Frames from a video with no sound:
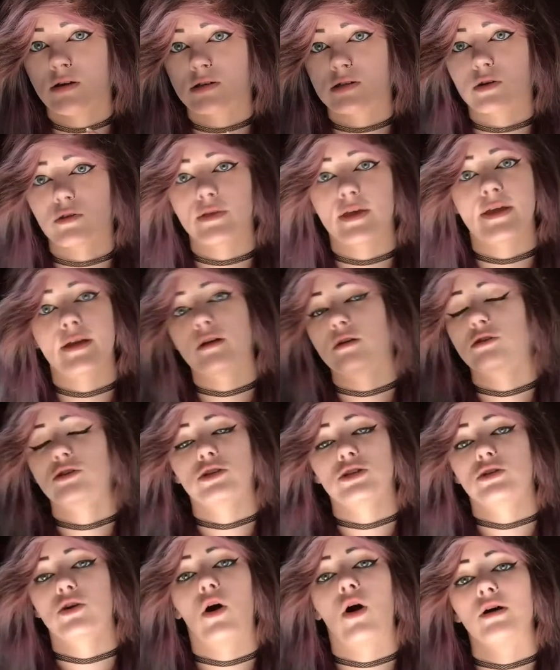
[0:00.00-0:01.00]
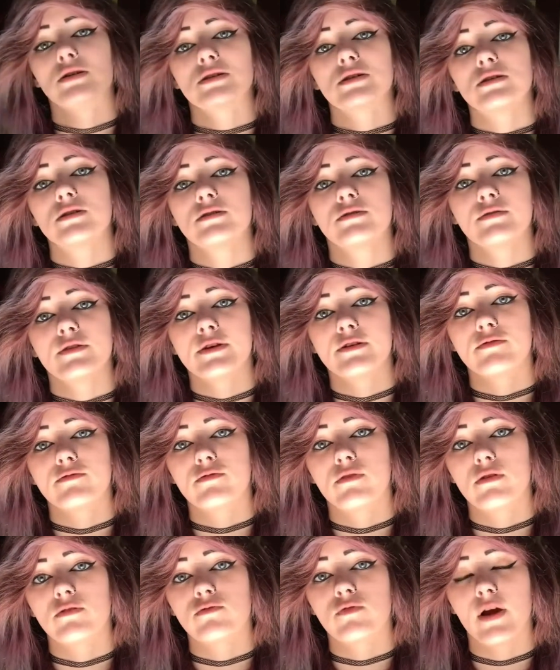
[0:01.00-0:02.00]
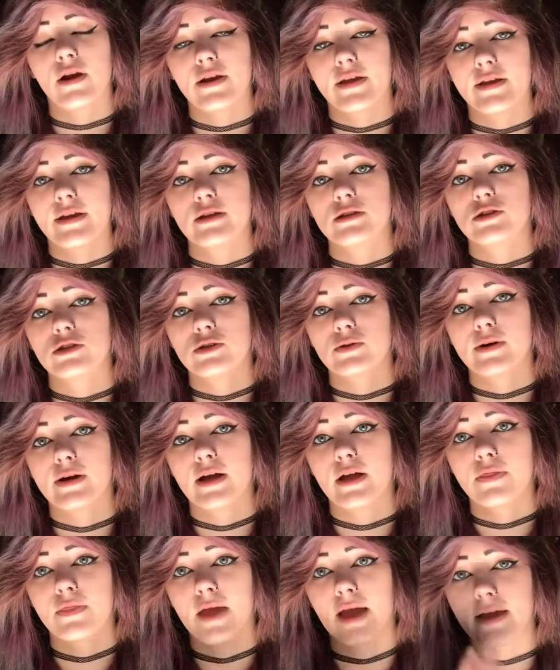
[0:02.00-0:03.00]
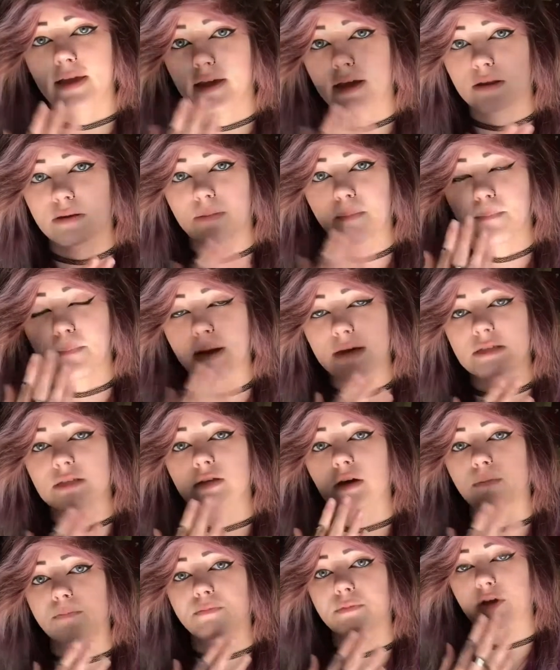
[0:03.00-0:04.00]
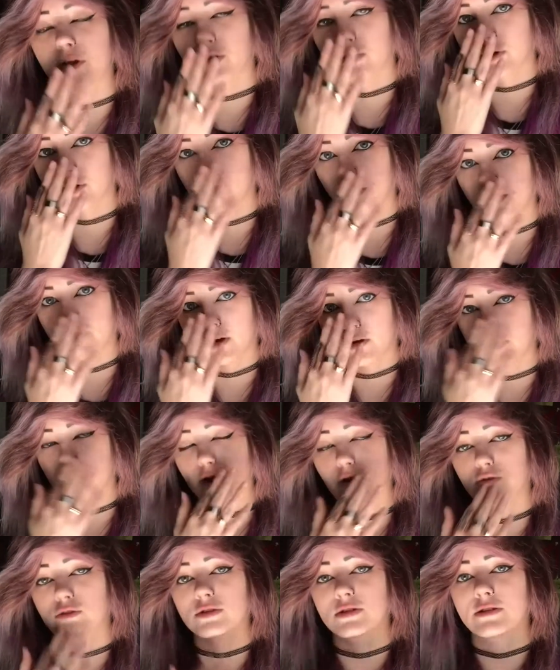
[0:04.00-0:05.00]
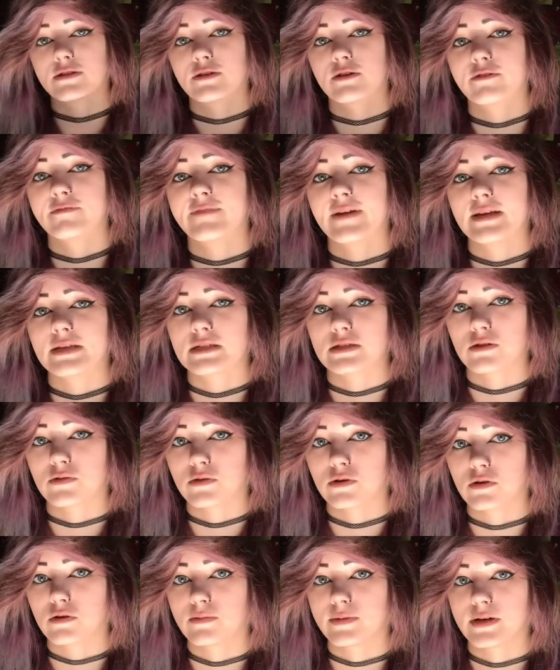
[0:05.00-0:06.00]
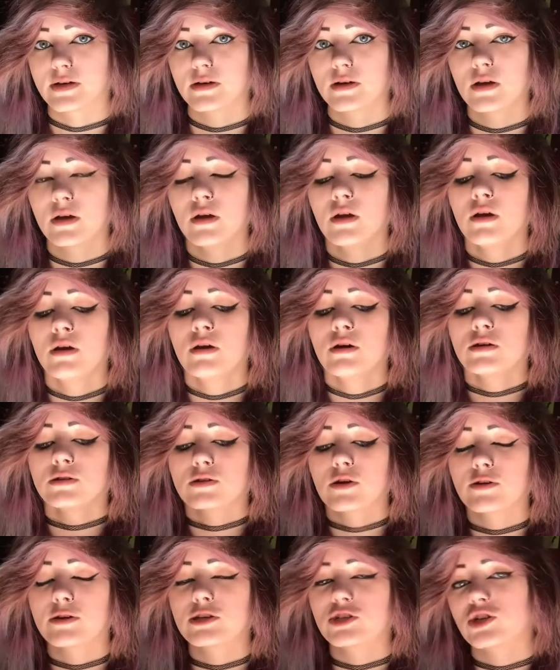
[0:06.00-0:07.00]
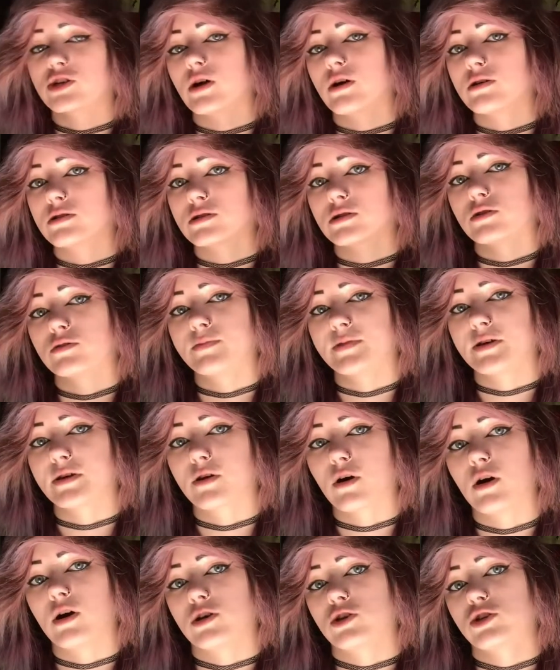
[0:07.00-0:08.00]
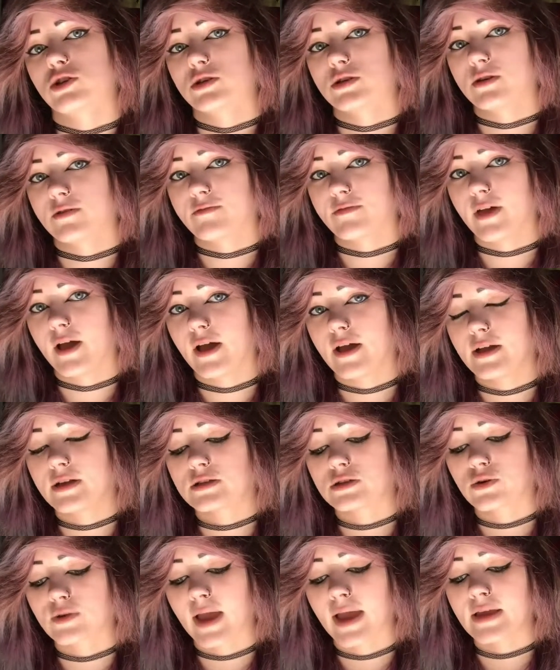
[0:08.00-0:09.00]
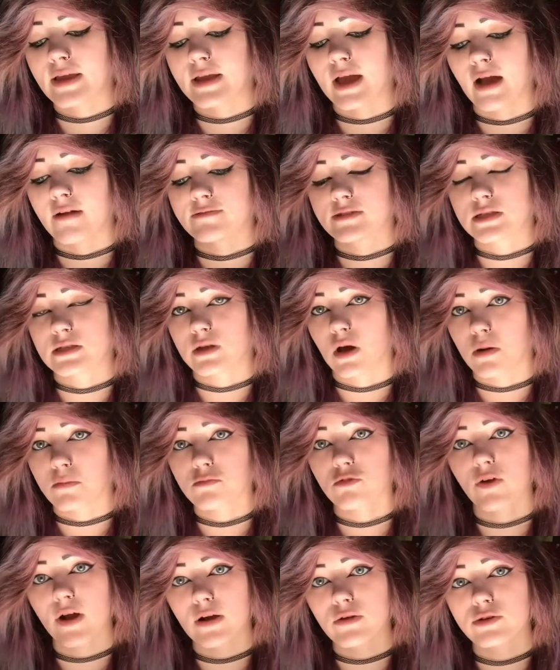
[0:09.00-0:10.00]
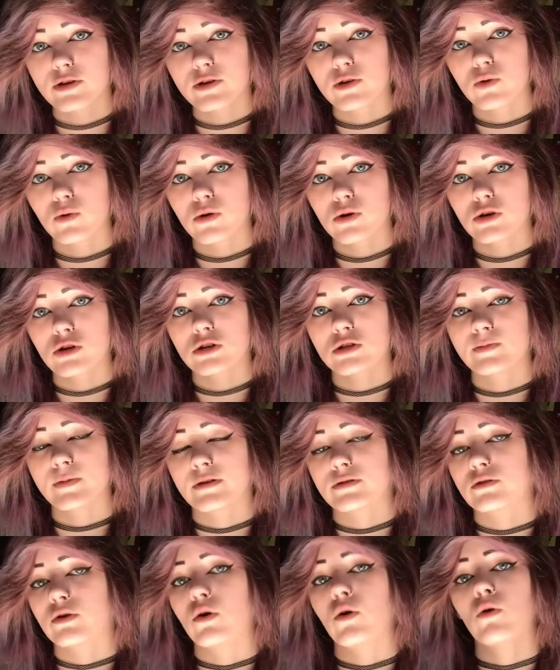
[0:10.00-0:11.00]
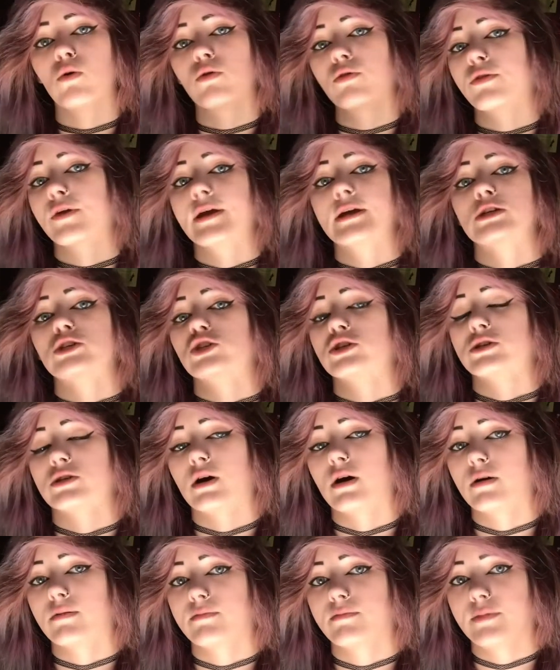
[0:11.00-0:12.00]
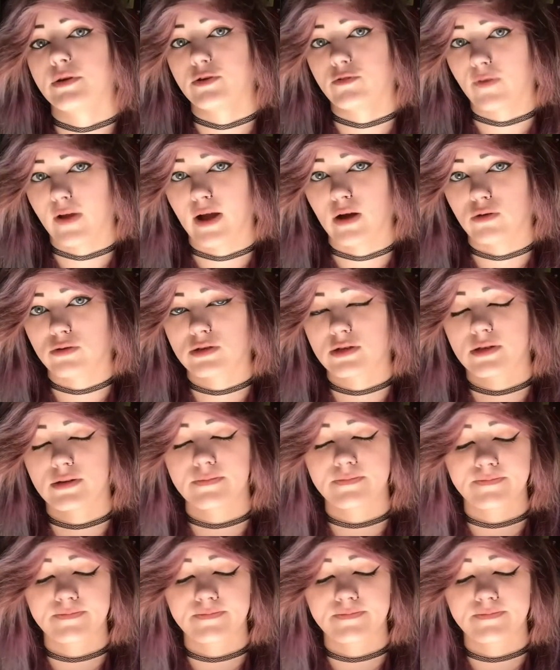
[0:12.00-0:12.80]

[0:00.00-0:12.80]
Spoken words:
So they are just constantly running into it, and that can mess up their nose and their face a little bit. So you should also be conscious of that. It's okay to have some rounded corners, but the whole thing should not be round.